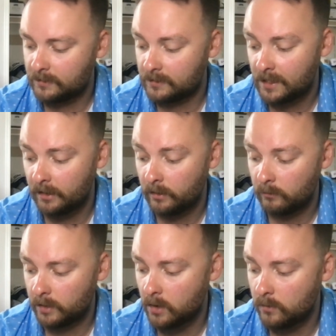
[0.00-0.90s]
is hitting
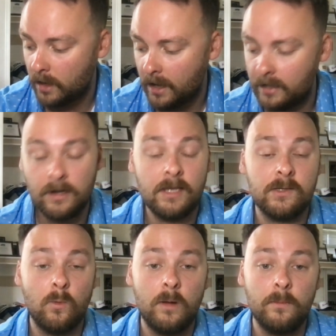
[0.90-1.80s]
309, and he has
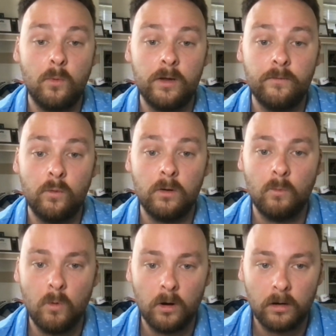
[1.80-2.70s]
a 1.4
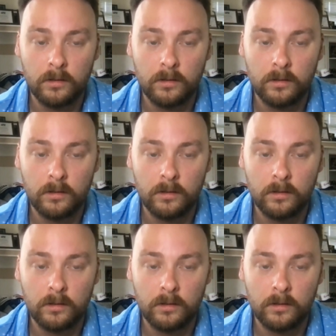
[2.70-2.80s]
WAR.